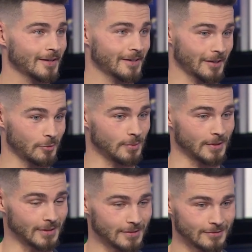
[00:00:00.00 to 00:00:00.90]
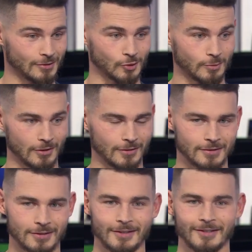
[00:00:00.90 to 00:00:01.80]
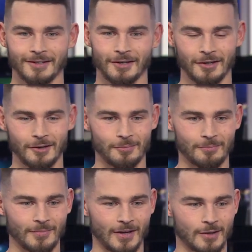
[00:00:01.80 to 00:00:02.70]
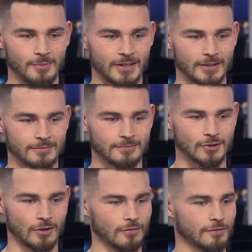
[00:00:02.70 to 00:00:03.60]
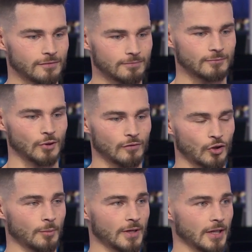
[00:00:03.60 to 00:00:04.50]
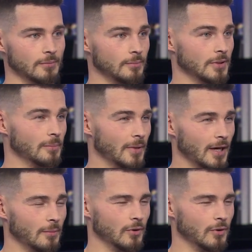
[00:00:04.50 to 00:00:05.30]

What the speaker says: I'd be, no spoilers, I'd be sort of overcoming it and being better.